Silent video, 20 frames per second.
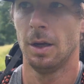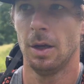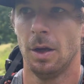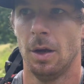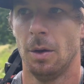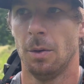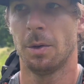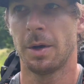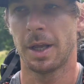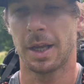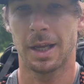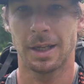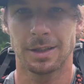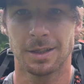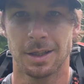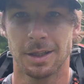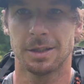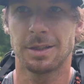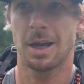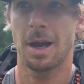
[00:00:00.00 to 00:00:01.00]
When I get
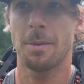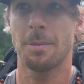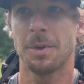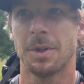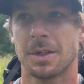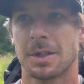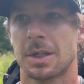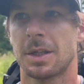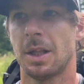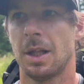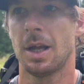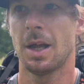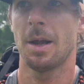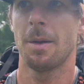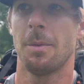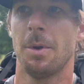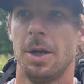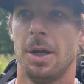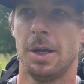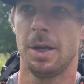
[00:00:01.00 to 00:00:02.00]
to the top of this
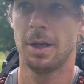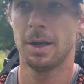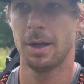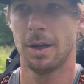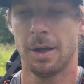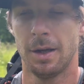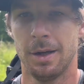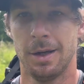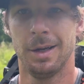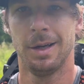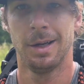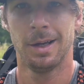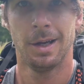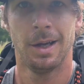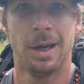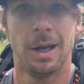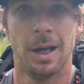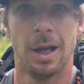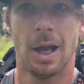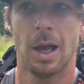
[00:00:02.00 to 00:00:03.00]
climb,
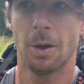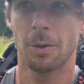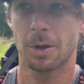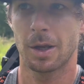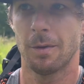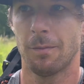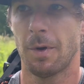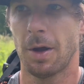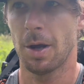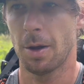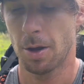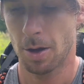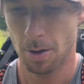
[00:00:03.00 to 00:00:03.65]
I'll give a